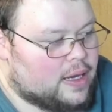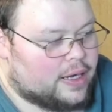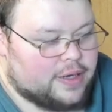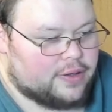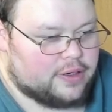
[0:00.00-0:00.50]

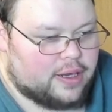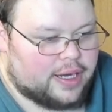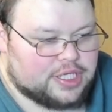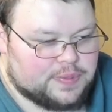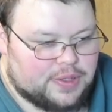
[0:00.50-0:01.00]
Another
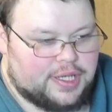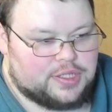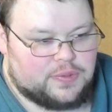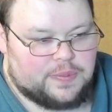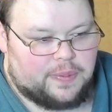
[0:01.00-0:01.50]

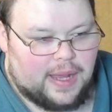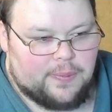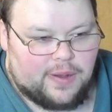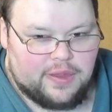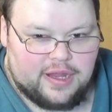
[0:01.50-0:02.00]
experience with
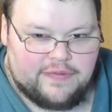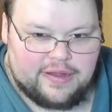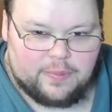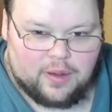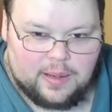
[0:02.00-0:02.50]
Pipewire that I've
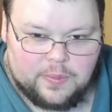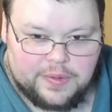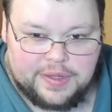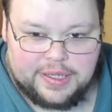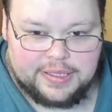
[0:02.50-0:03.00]
had a problem
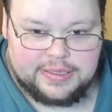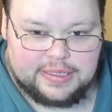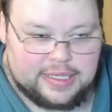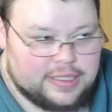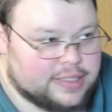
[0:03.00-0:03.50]
with is
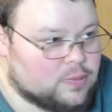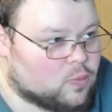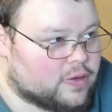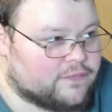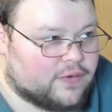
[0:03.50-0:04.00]
that it
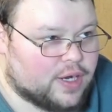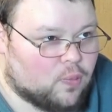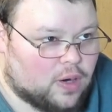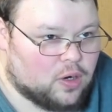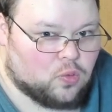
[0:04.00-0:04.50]
doesn't work very
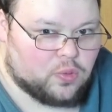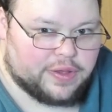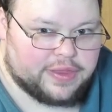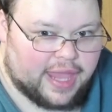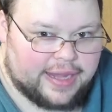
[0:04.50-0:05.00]
well
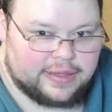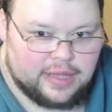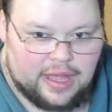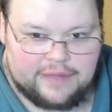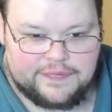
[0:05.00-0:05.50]
with
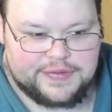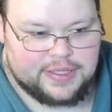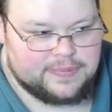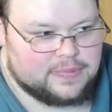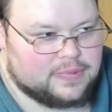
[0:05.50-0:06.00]
Kdenlive.
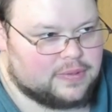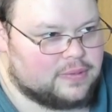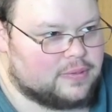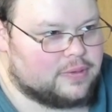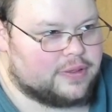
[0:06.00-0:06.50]
Some
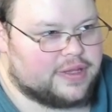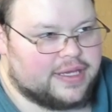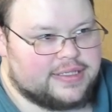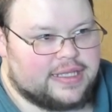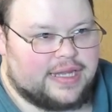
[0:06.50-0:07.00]
the
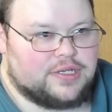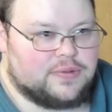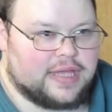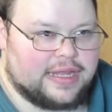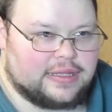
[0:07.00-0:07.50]
things that I
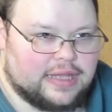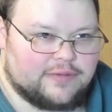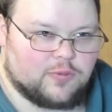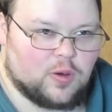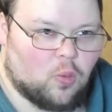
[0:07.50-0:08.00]
do in
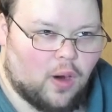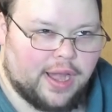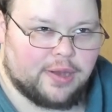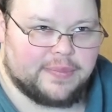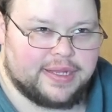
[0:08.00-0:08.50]
Kdenlive
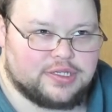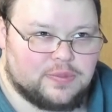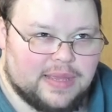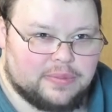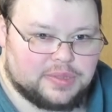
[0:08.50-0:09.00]
require me
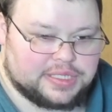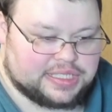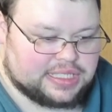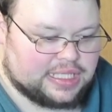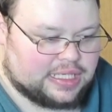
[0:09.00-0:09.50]
to be able to
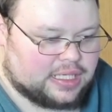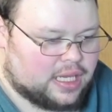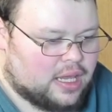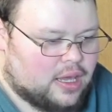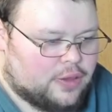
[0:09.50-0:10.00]

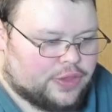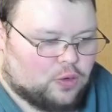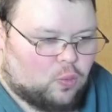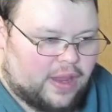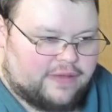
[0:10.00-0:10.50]
see
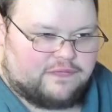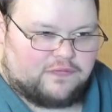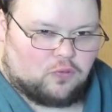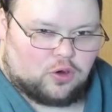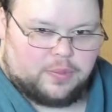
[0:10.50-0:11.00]
the
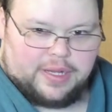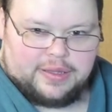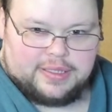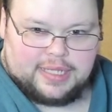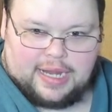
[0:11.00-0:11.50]
waveform
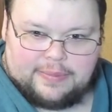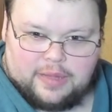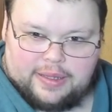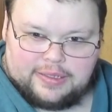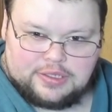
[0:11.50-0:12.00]
in the
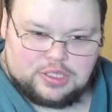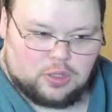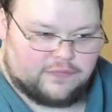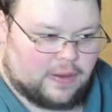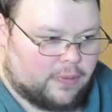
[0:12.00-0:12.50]
timeline.
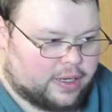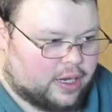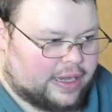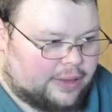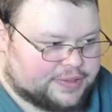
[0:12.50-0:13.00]
So if I want
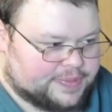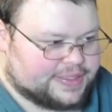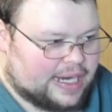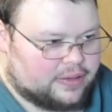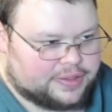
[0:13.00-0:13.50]
to cut out some
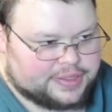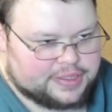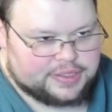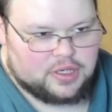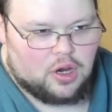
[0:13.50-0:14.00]

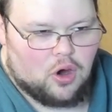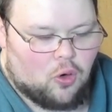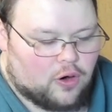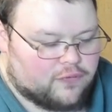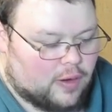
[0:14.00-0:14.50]
silences,
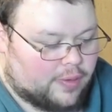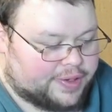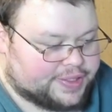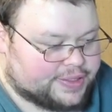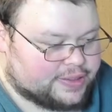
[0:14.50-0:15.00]
or if I
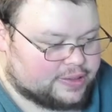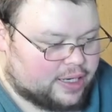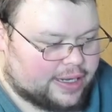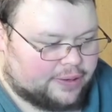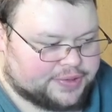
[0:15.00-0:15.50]
want to
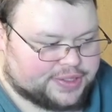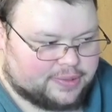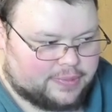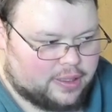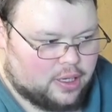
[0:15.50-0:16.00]
cut out
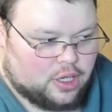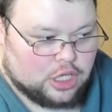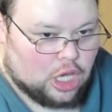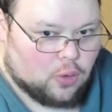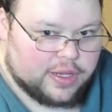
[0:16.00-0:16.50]
some
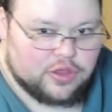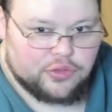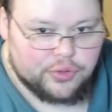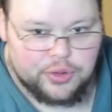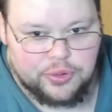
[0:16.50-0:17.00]
going
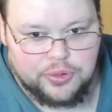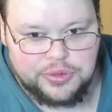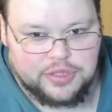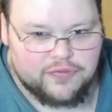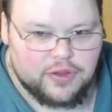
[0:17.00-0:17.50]

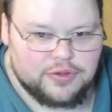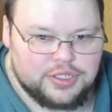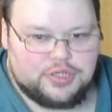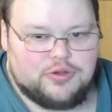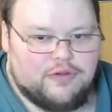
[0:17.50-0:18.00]
throughs, for
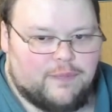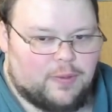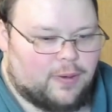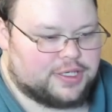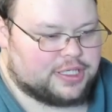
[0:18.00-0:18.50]
those of you who've
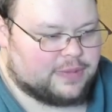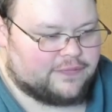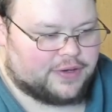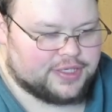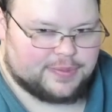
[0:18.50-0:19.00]
been watching
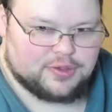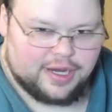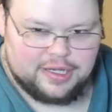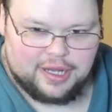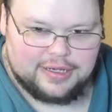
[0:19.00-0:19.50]
my videos, I've been
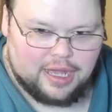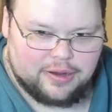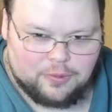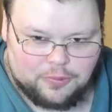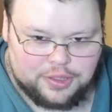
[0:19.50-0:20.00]
trying to cut
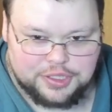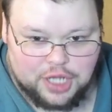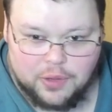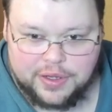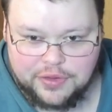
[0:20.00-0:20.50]
down on the words
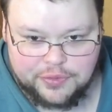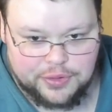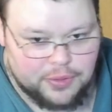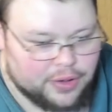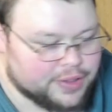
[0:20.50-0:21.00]
going
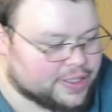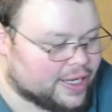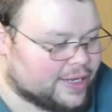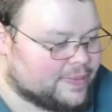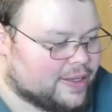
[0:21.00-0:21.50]
through all the
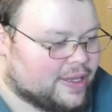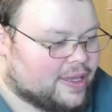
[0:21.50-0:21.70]
time.